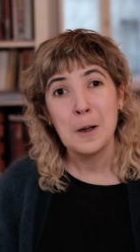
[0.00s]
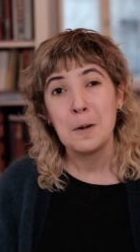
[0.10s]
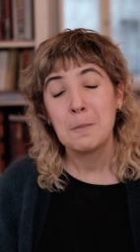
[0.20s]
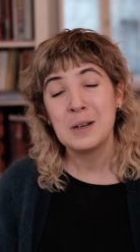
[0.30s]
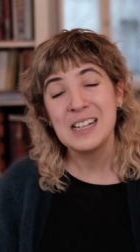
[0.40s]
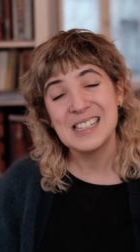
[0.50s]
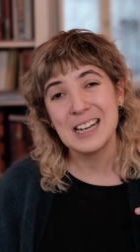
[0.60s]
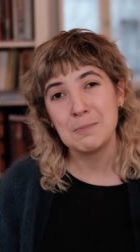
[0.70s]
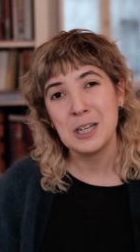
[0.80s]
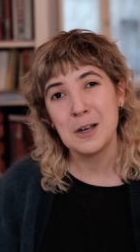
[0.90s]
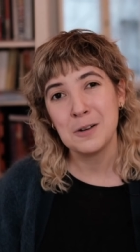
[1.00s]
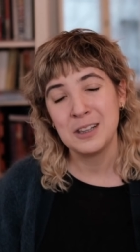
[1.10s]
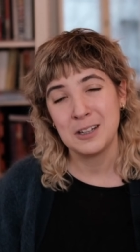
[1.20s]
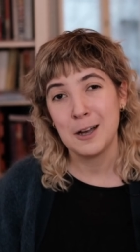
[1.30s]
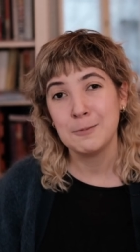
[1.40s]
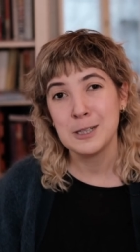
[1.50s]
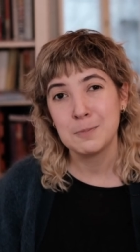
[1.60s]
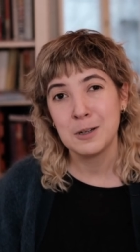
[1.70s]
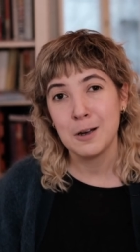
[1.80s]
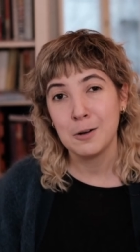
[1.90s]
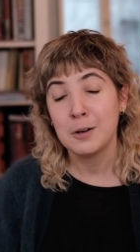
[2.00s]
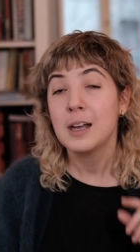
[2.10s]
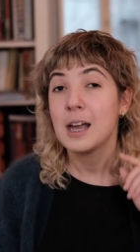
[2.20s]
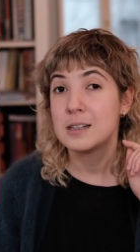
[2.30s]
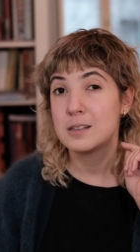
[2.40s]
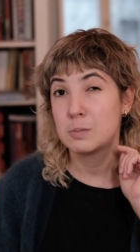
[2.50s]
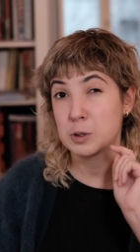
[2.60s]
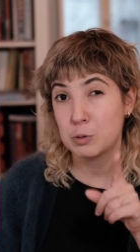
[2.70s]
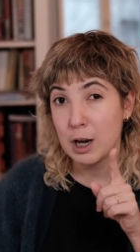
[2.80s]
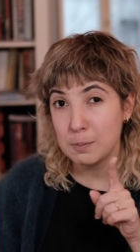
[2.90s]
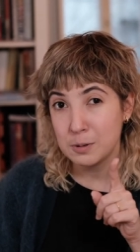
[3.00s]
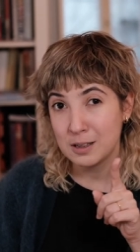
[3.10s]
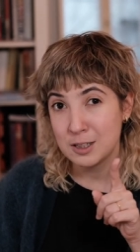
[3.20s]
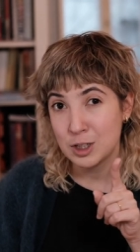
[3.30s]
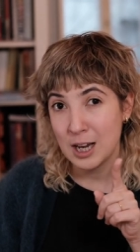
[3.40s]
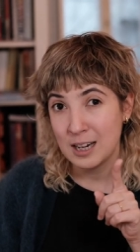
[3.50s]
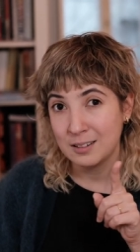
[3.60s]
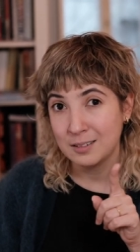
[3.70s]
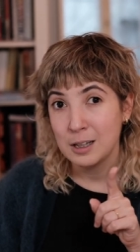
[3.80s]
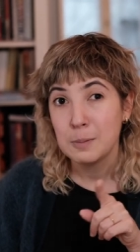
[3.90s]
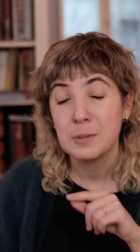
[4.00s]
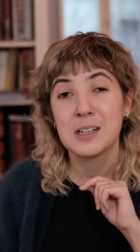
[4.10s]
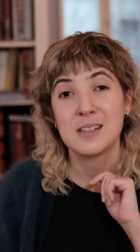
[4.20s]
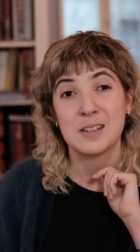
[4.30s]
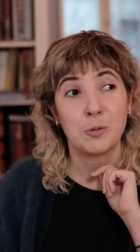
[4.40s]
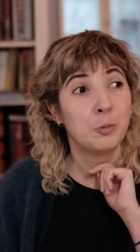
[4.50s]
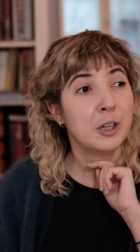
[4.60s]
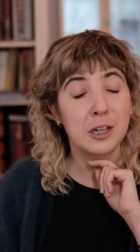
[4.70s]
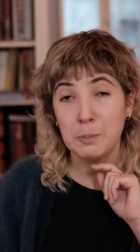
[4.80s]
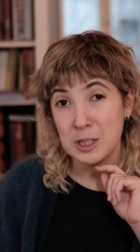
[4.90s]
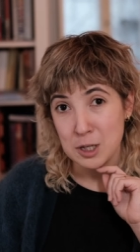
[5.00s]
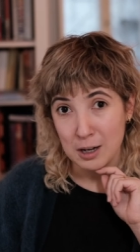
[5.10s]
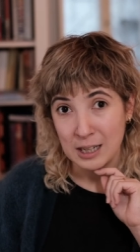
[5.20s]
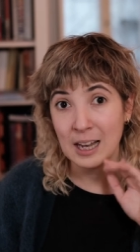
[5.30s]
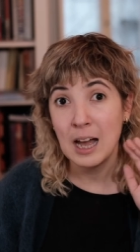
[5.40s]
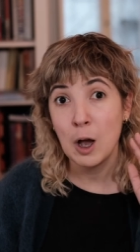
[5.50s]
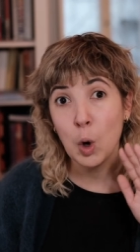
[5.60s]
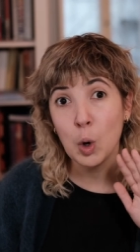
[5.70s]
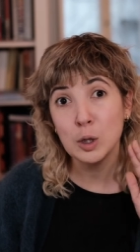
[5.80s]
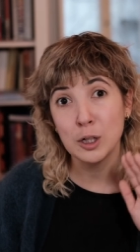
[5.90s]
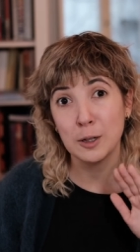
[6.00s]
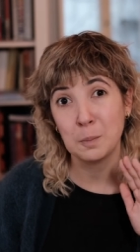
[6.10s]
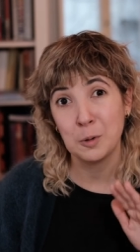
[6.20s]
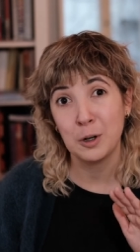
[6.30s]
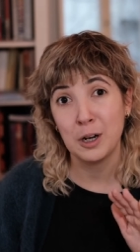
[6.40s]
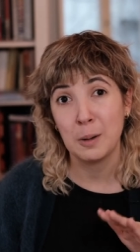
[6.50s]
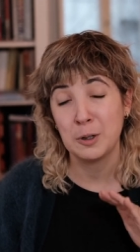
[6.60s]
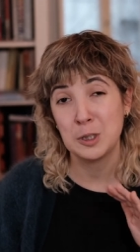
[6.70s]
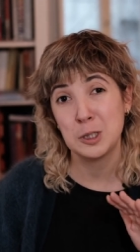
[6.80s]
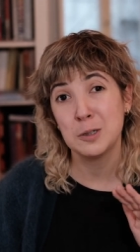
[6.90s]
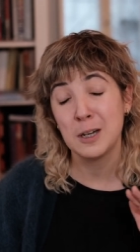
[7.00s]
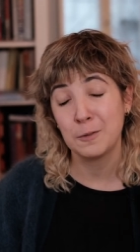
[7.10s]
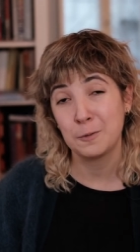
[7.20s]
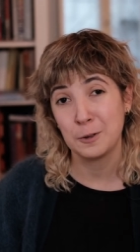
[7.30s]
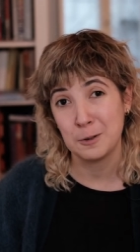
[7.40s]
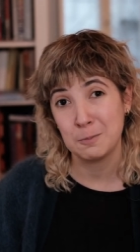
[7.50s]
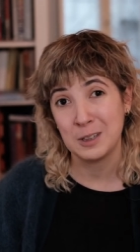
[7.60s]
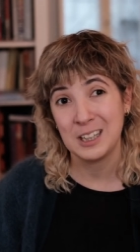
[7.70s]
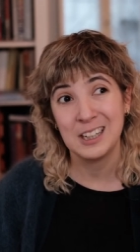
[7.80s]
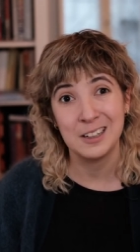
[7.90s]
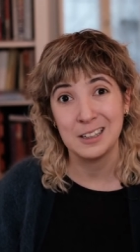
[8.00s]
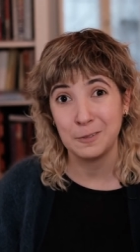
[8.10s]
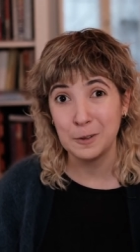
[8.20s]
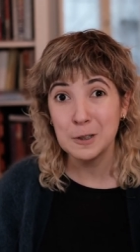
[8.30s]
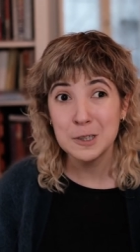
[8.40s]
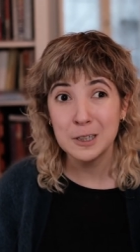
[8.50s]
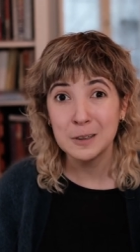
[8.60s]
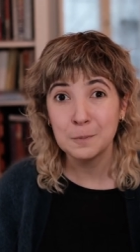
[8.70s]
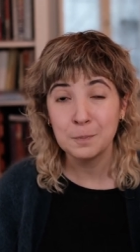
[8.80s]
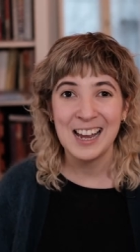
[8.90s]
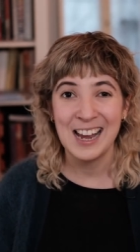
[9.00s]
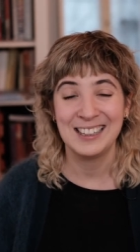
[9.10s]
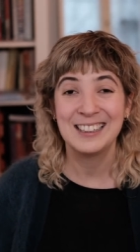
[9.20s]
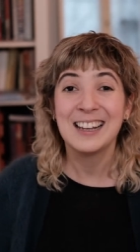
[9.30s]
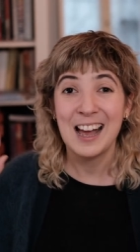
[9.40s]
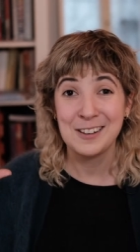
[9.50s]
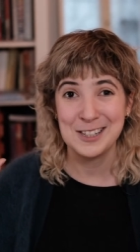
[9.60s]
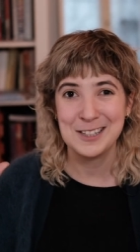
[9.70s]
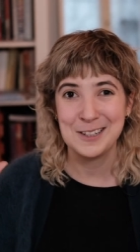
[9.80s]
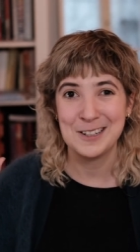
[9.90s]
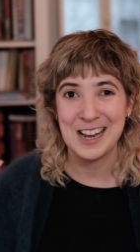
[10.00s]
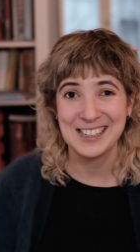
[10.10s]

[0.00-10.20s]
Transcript: please let me know in the comments below and subscribe to this channel because we're gonna be talking a whole lot more about shooting film here in the future. And I'll see you next